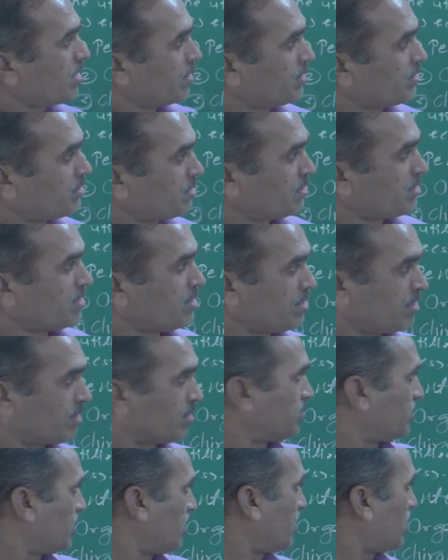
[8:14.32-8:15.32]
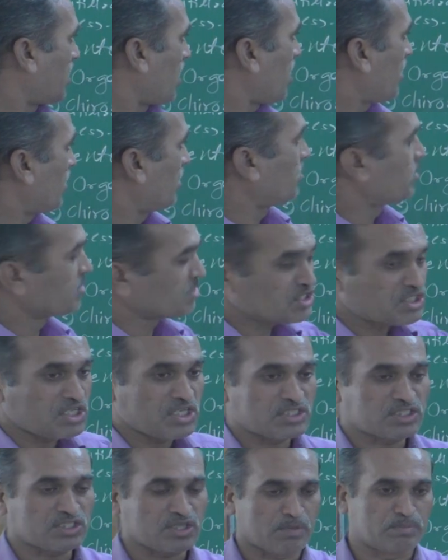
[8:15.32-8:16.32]
written here, there are
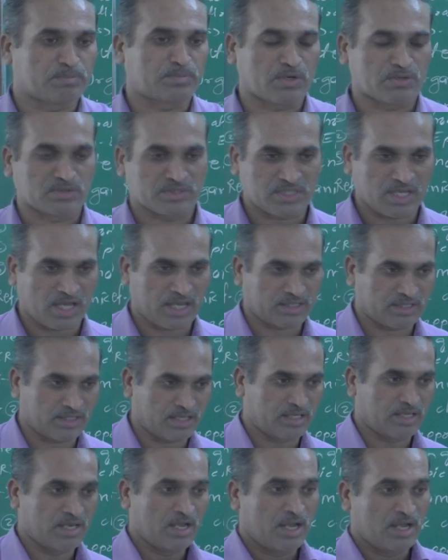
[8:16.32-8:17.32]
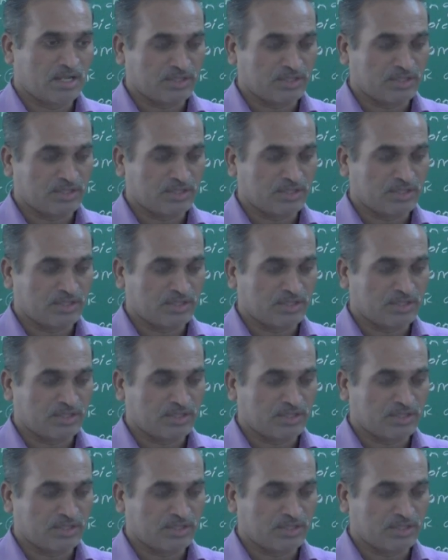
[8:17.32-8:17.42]
six compounds are there,